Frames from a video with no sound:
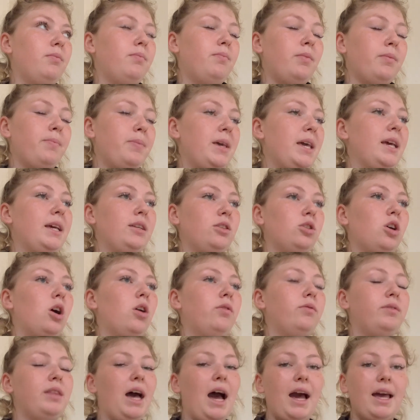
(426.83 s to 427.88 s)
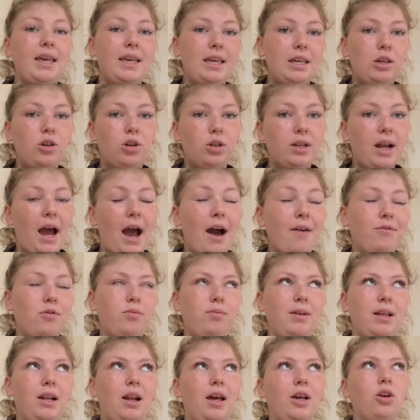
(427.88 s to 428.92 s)
being told that he could have, and
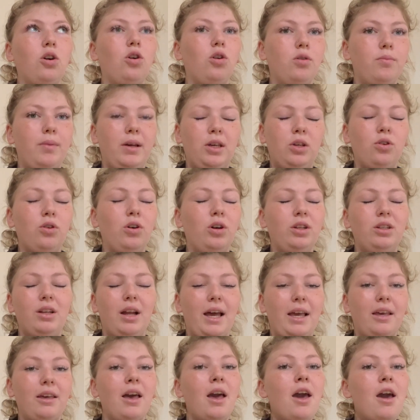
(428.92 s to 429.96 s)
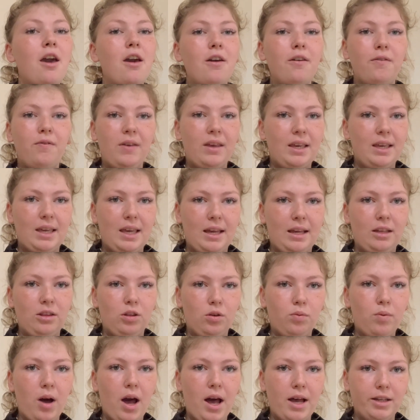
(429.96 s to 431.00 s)
we're like, oh my god, like thinking the
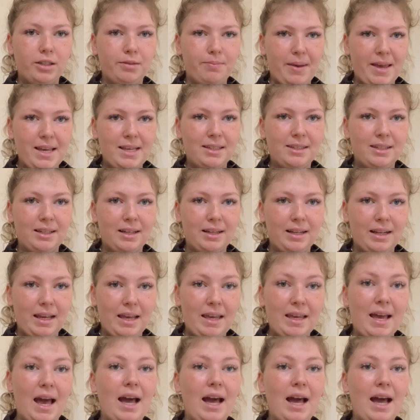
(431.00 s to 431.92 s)
worst basically.